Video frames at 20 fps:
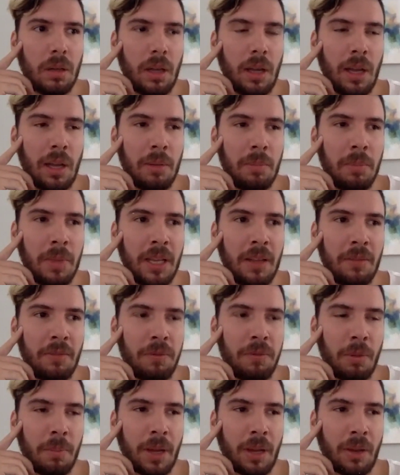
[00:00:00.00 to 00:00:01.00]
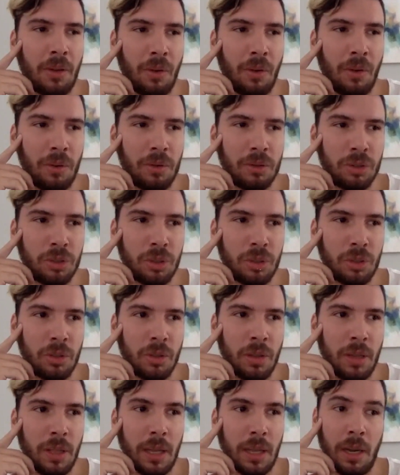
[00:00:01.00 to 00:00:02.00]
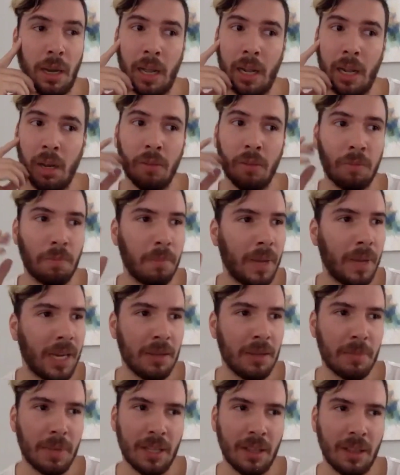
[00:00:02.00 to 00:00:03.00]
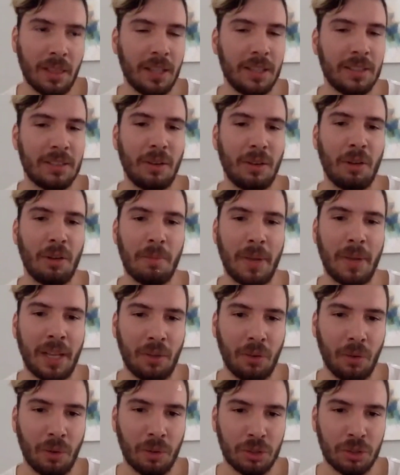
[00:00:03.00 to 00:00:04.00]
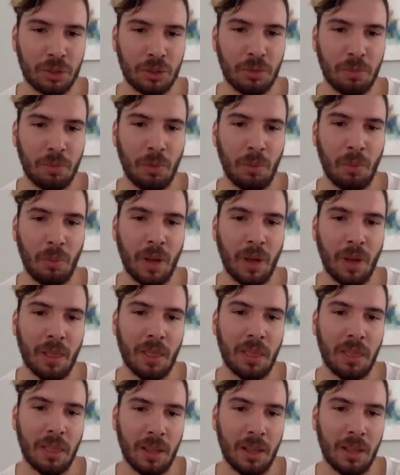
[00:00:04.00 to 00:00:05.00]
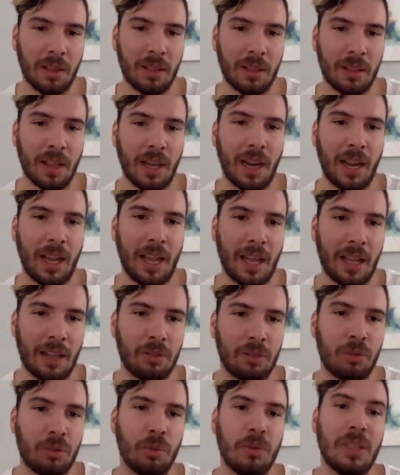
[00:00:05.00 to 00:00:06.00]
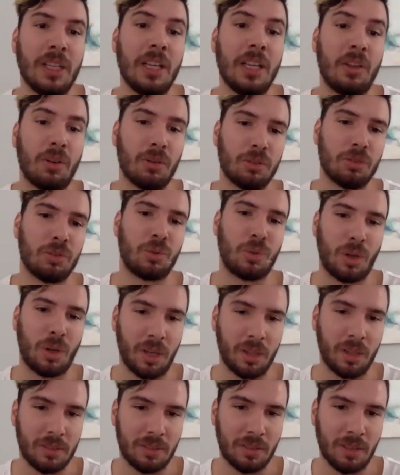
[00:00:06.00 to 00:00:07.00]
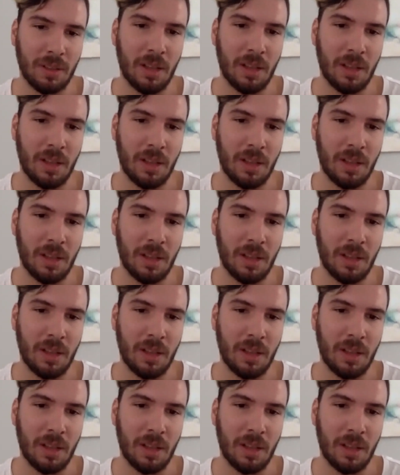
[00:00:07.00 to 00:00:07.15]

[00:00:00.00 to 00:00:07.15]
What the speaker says: And being from a culture that I love many, many things about my culture, but one thing that I had to deconstruct